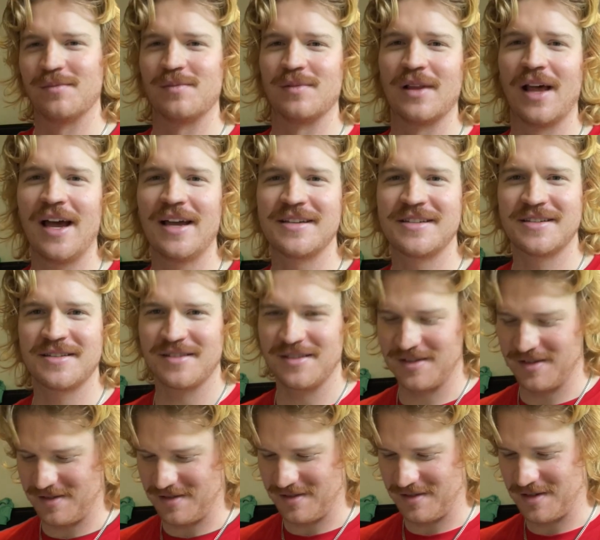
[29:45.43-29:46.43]

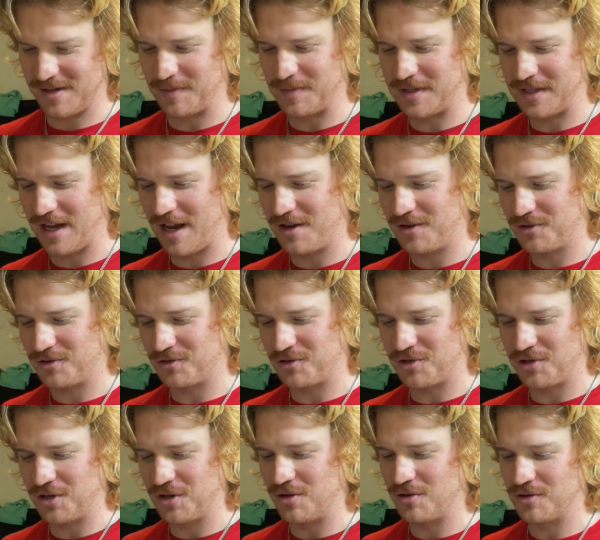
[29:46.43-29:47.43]
less substantial
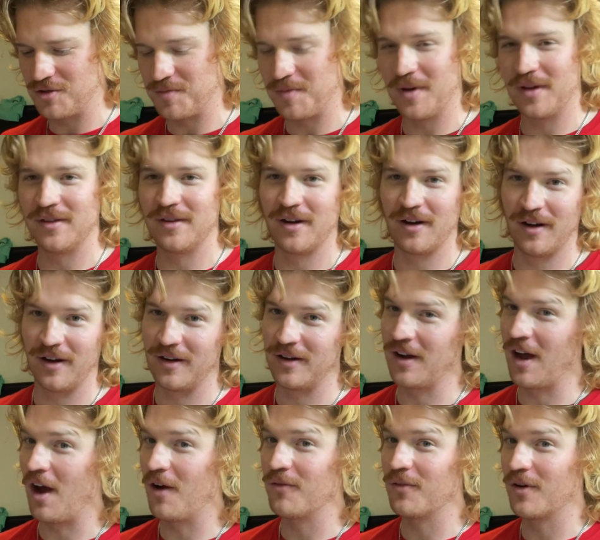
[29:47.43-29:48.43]
shoes, but they
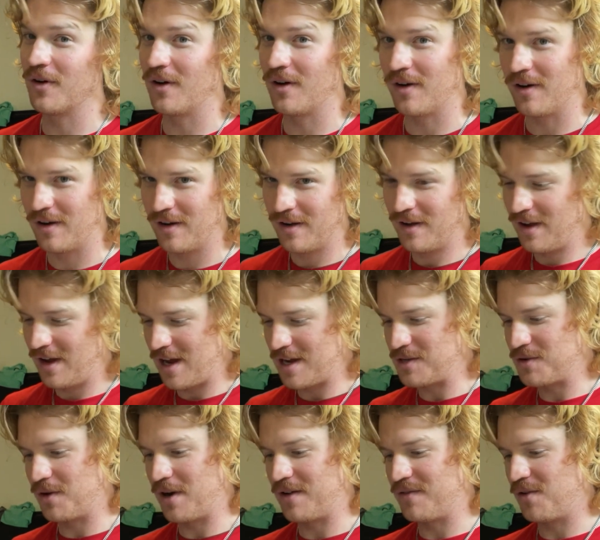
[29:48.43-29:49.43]
cover
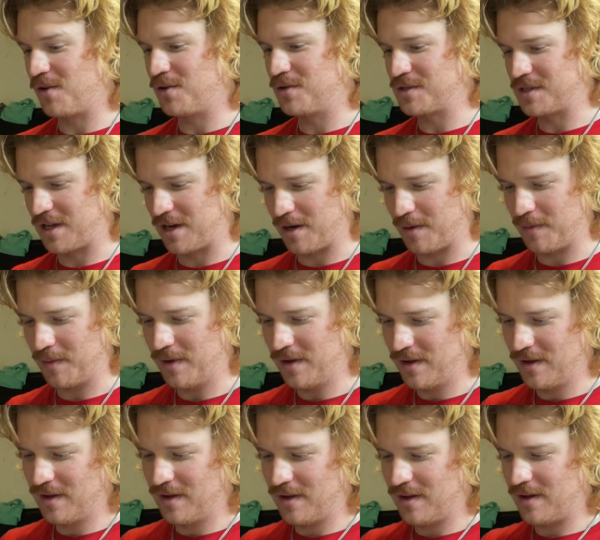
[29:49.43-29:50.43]
and don't have holes in
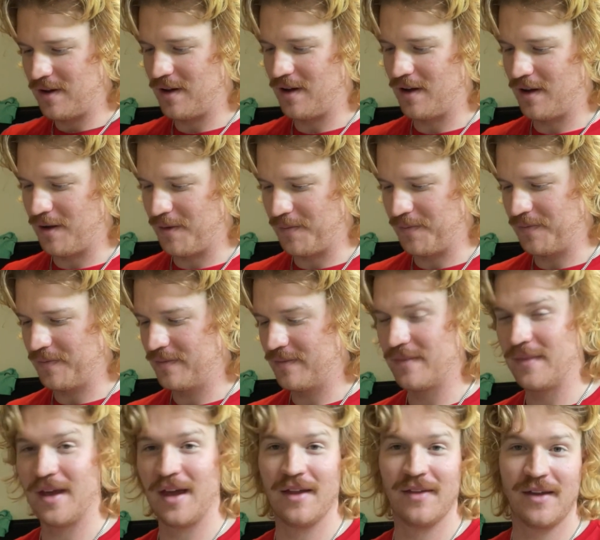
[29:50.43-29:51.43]
them.
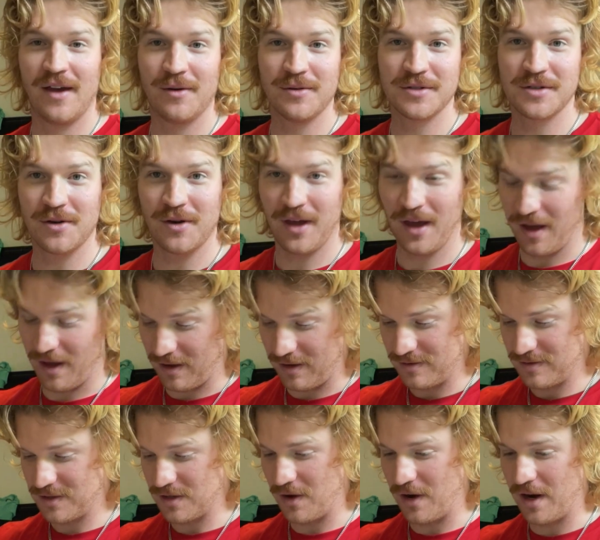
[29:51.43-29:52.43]
And that was okay.
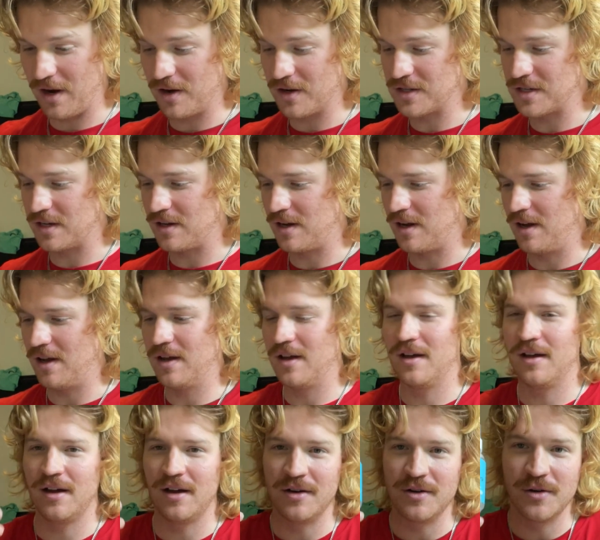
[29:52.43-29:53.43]
So here's
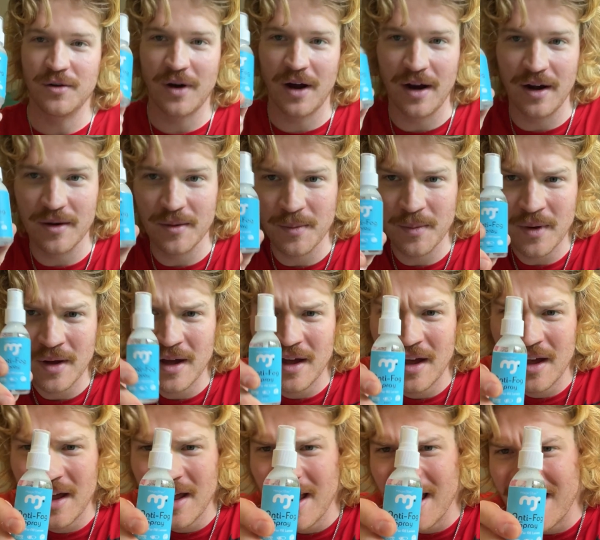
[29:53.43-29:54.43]
a new item.
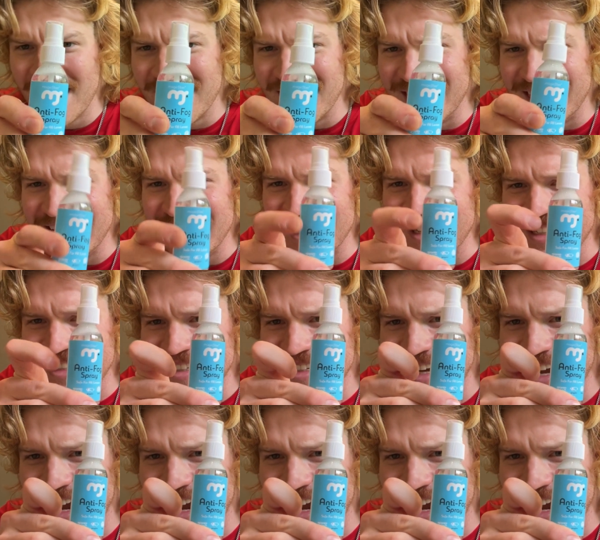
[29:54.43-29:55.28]
this